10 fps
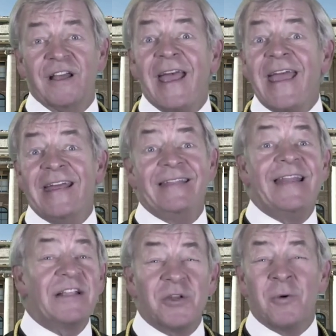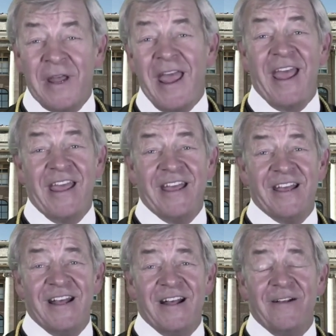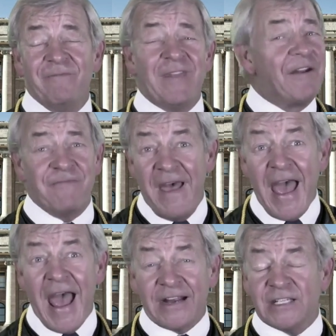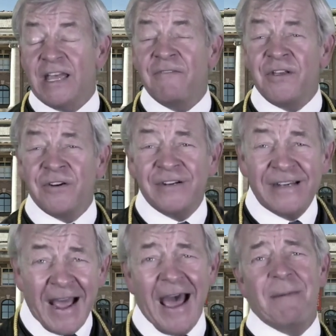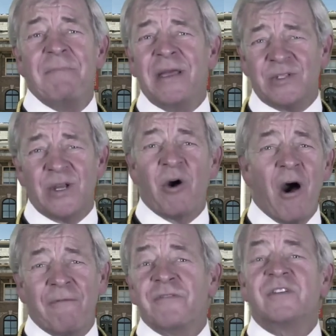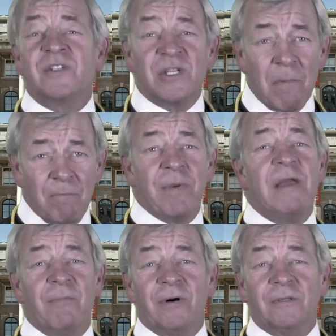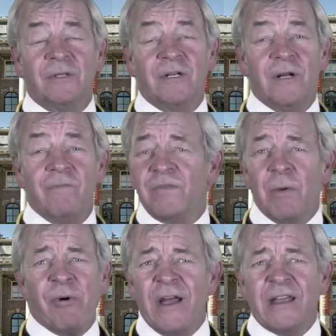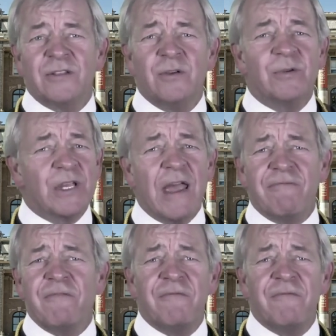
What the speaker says: Hey, that's okay. In fact, if you're not pissing off some people, you're playing it too safe and